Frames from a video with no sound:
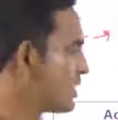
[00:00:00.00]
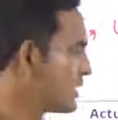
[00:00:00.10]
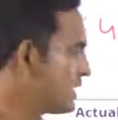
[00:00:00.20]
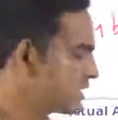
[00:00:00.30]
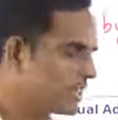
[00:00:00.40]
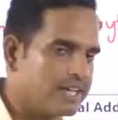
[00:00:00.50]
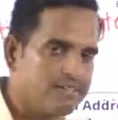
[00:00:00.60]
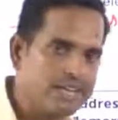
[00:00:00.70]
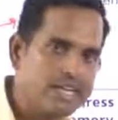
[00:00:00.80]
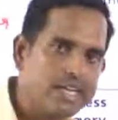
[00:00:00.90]
for each and
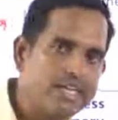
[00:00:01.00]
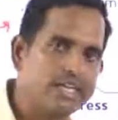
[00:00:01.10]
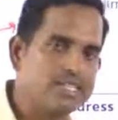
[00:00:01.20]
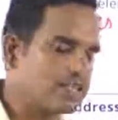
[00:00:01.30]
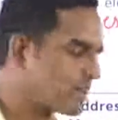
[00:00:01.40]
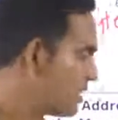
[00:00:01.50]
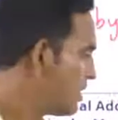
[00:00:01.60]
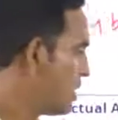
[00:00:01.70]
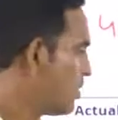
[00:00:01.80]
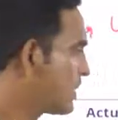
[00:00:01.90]
every integer.
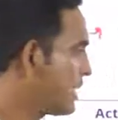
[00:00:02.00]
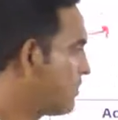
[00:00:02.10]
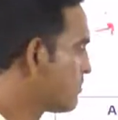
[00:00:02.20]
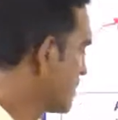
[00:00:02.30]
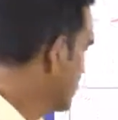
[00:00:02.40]
Okay,